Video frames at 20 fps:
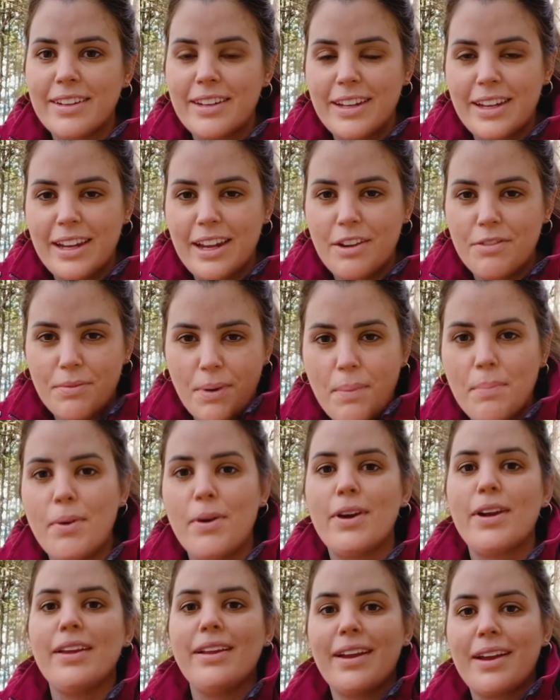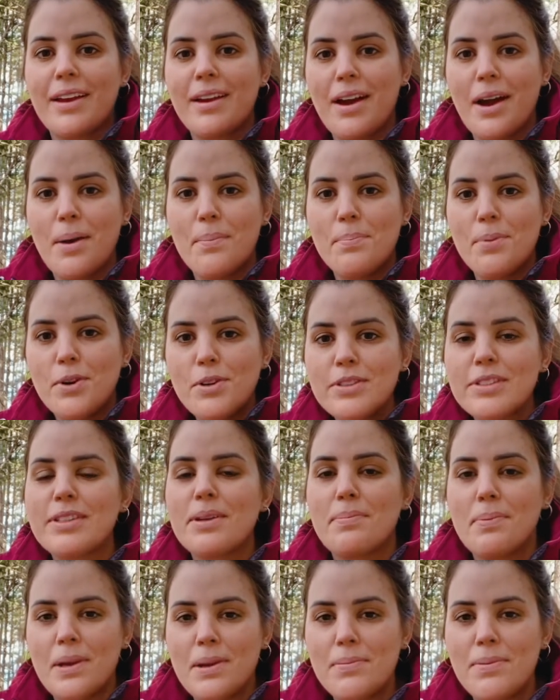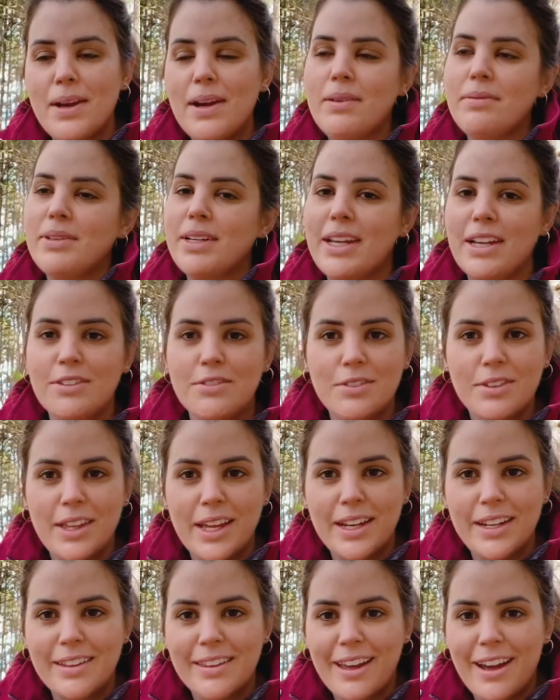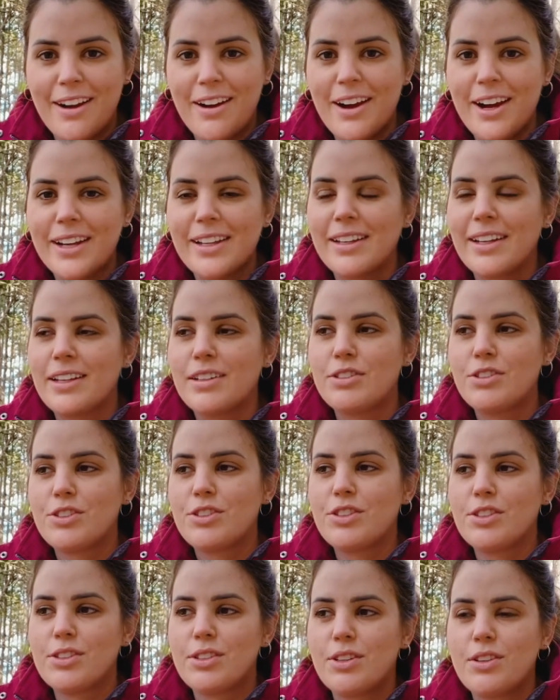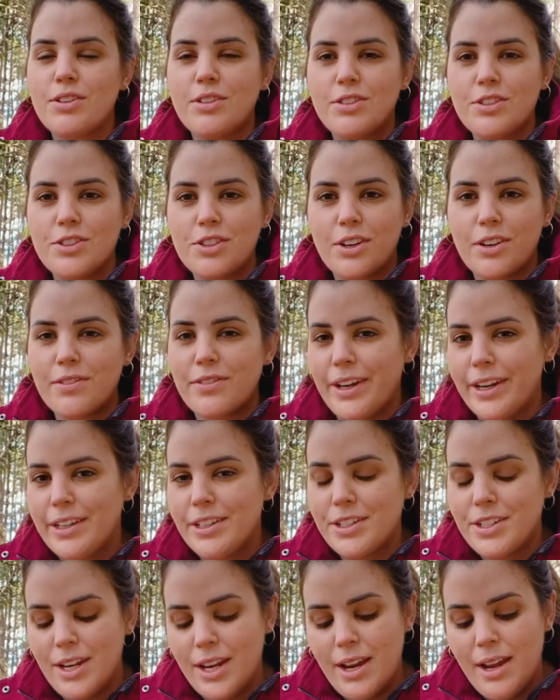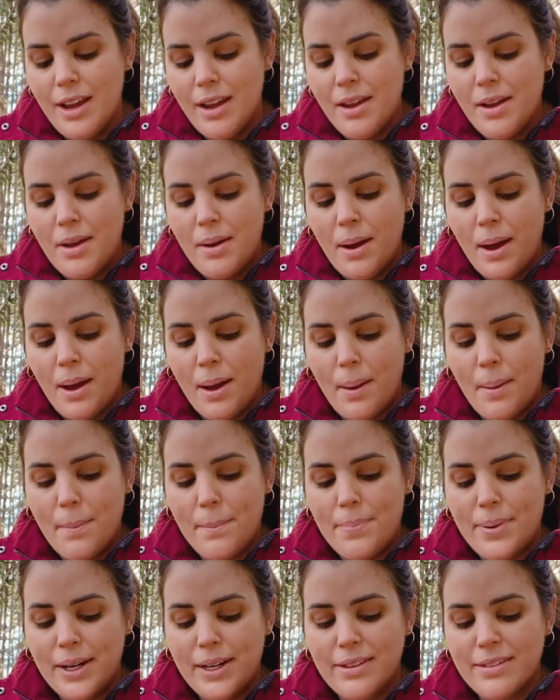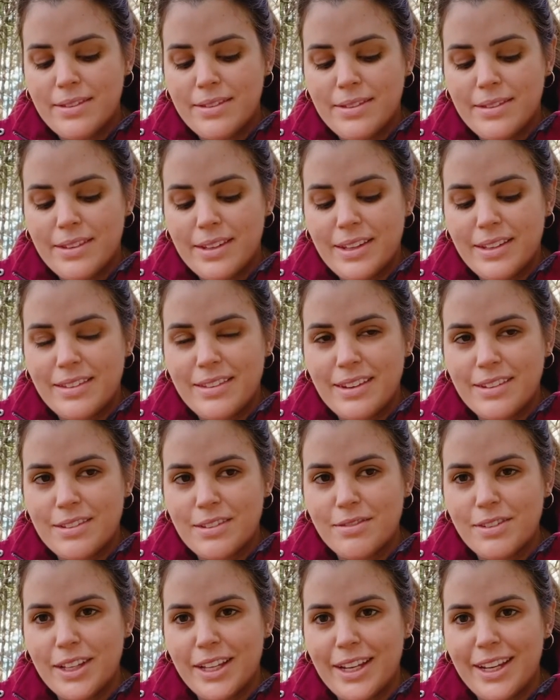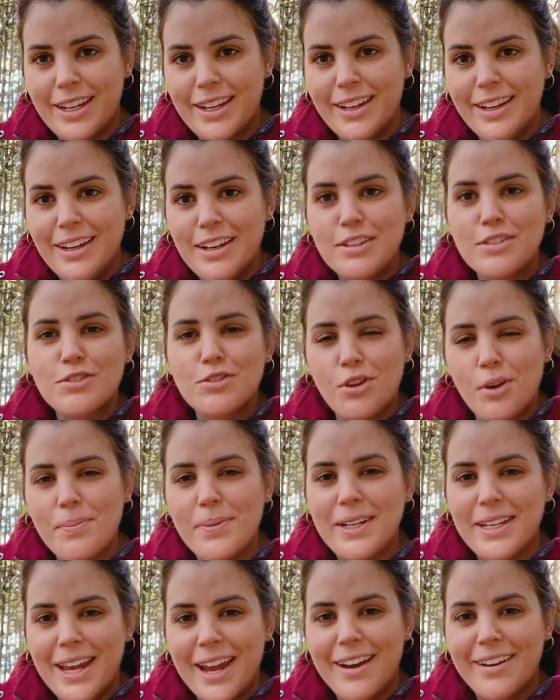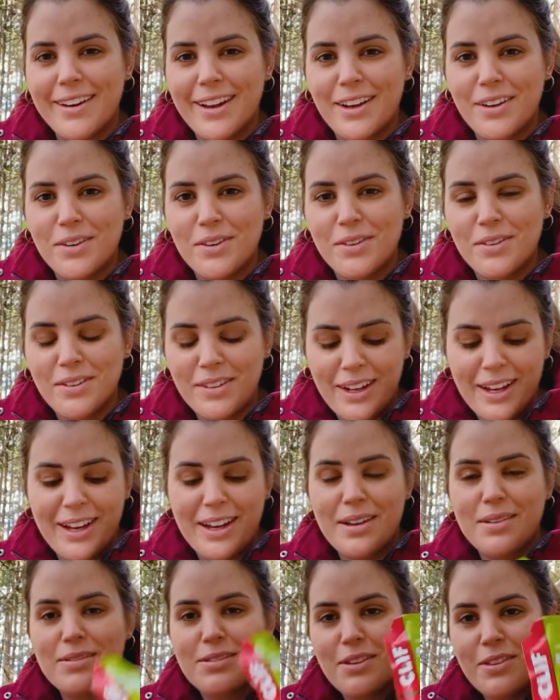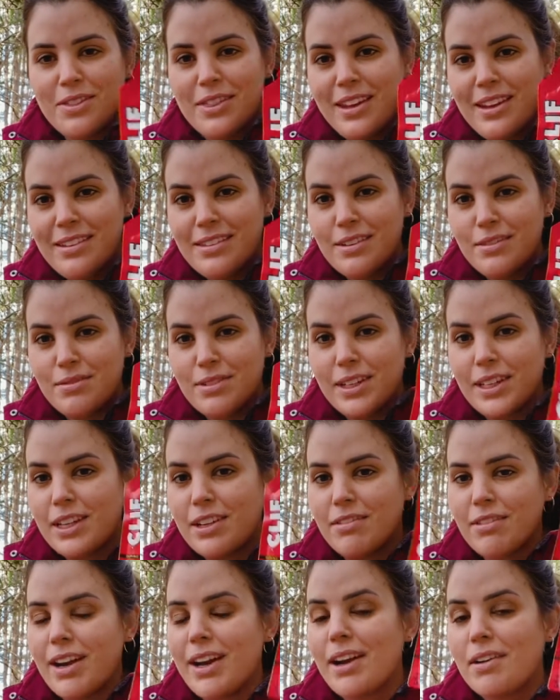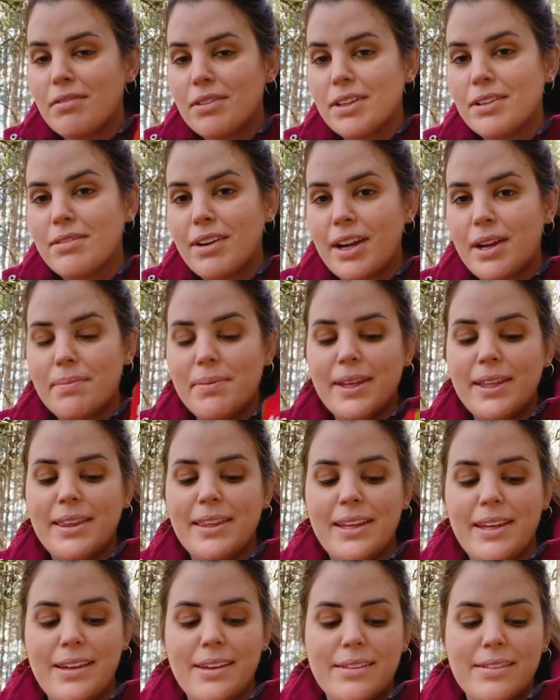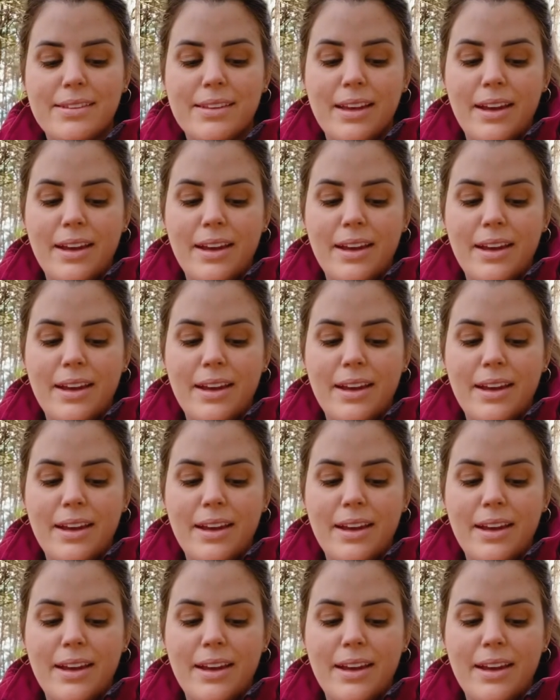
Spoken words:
give my body a boost, a pick me up to get through the end of that hike. It's just a good shot of energy, but it doesn't really slow me down at all. So these are really great. I really recommend these,